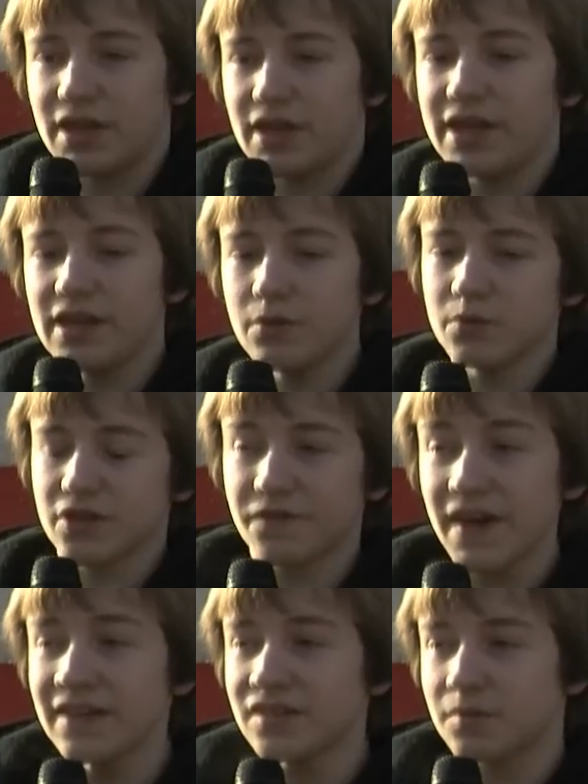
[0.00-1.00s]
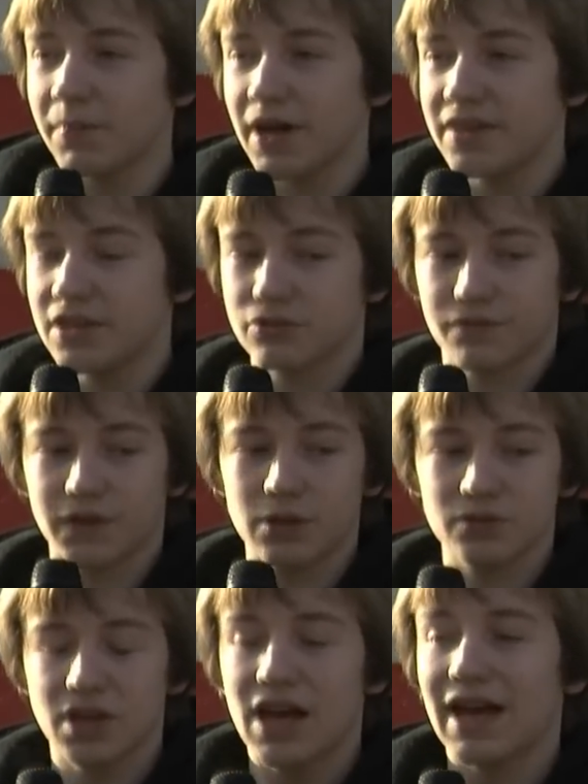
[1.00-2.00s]
He was offended by these
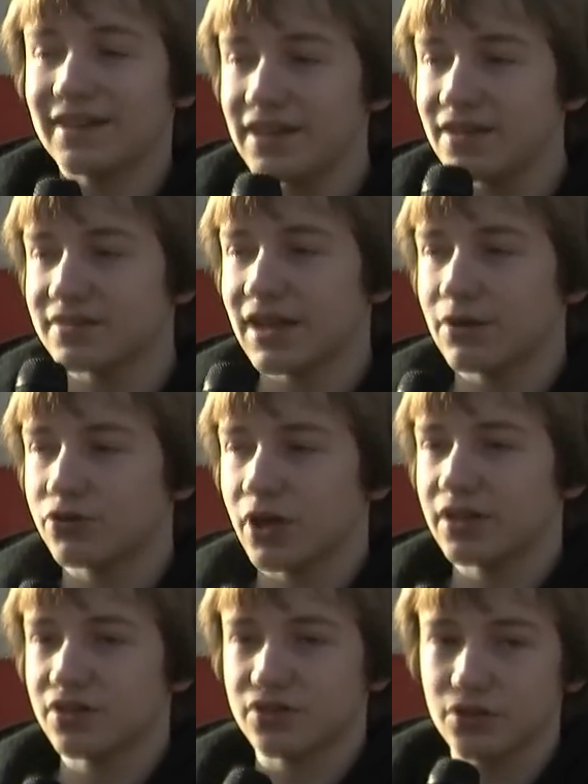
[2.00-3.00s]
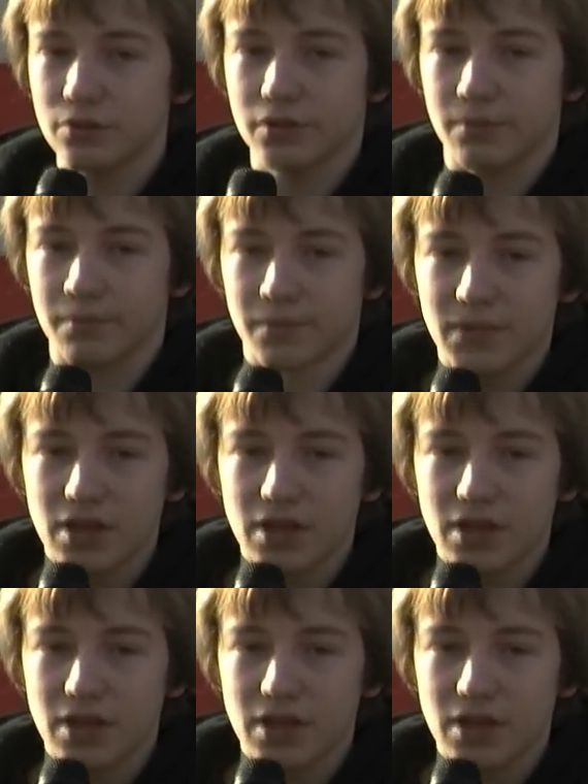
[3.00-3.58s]
reviews, and he is now trying to sue them.